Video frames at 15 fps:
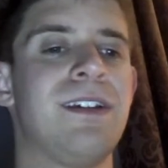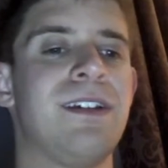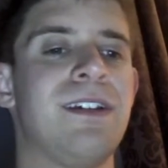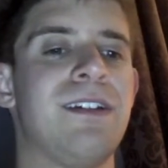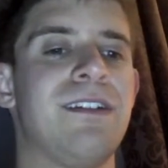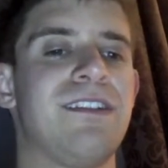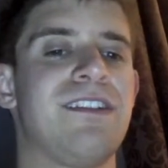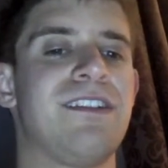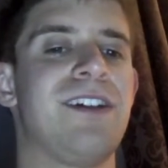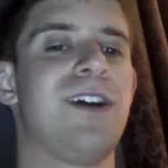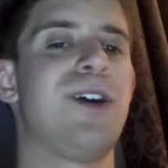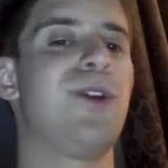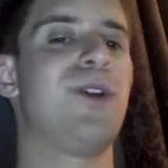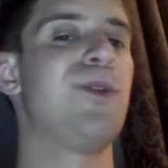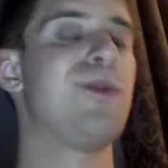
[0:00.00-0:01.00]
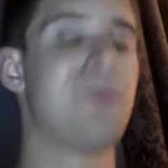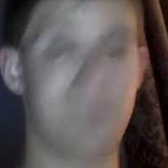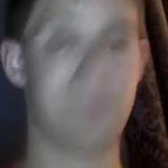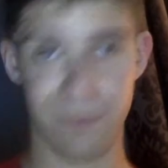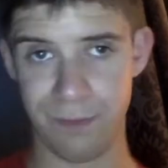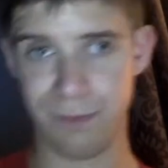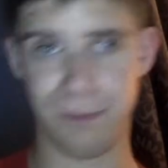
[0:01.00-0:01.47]
So
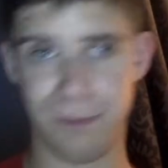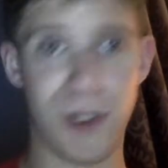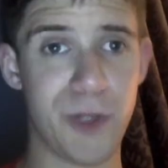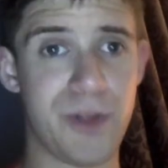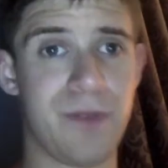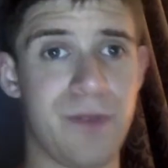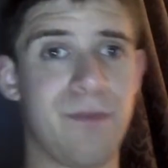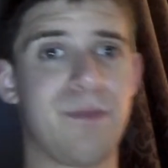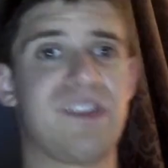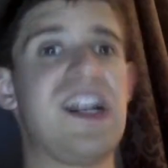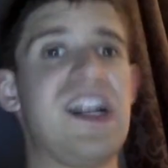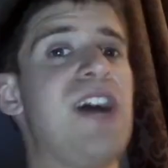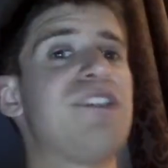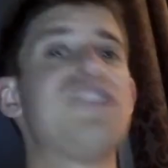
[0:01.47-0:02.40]
both Styles